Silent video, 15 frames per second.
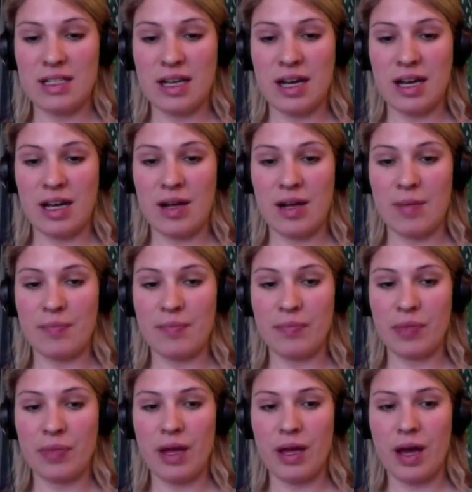
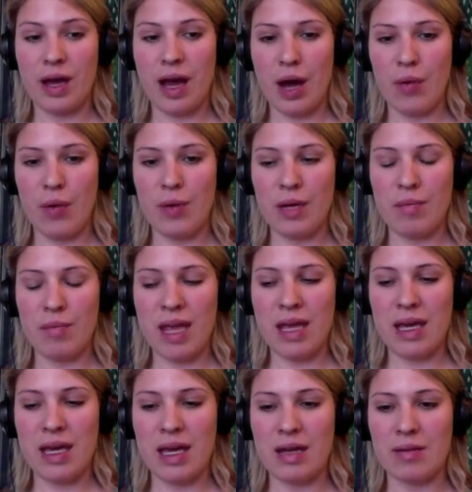how we can make
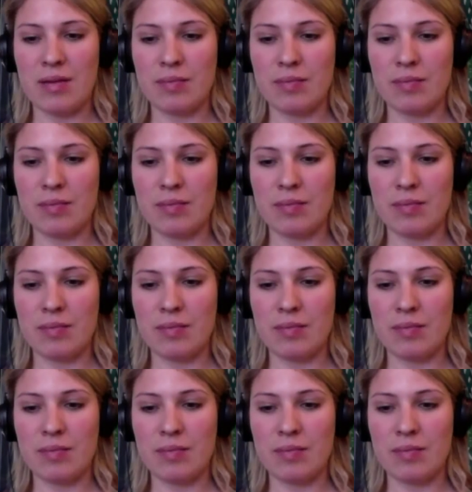it